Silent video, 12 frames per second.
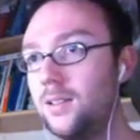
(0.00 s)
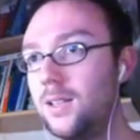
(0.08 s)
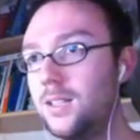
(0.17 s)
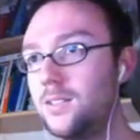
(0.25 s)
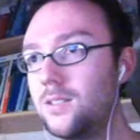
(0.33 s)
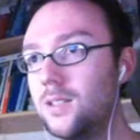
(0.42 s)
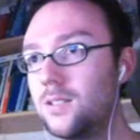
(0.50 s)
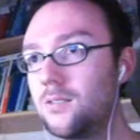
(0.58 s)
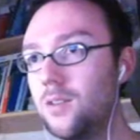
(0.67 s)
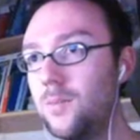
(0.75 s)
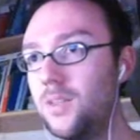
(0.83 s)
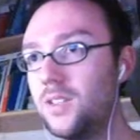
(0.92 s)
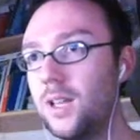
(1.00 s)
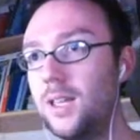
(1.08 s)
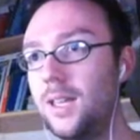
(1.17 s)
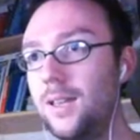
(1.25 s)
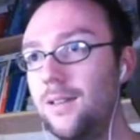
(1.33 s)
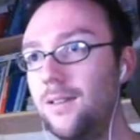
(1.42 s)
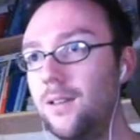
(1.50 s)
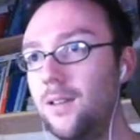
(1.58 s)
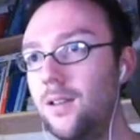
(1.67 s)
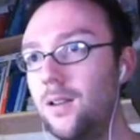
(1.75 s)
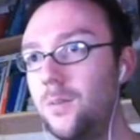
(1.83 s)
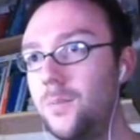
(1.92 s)
Let's grab this eye here
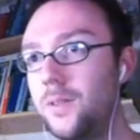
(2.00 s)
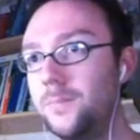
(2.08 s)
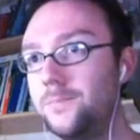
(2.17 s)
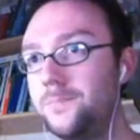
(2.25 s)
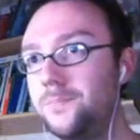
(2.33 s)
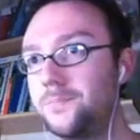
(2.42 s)
and hope that...